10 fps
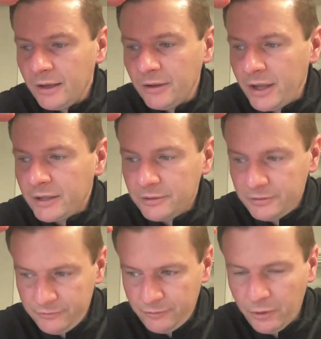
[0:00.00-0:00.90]
a lot
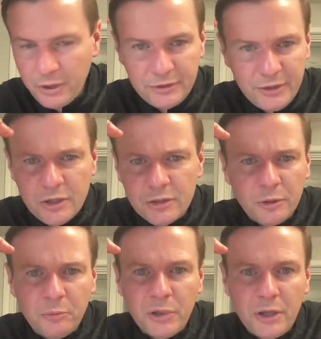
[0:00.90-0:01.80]
of
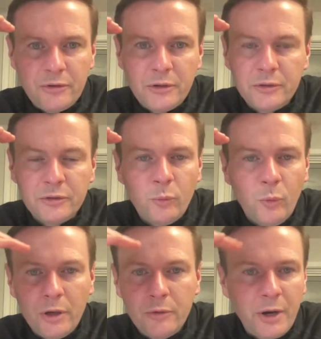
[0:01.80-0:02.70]
organizational blunders,
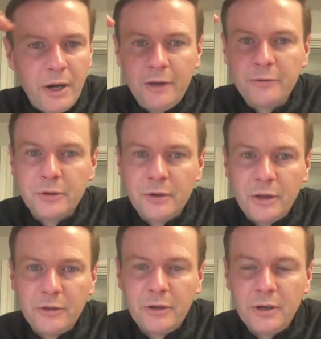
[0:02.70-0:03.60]
one right after
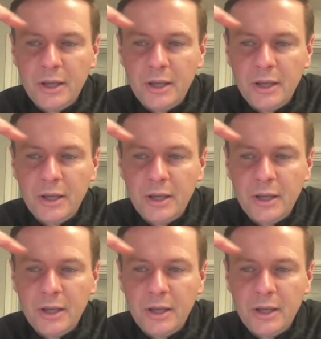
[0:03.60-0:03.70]
another.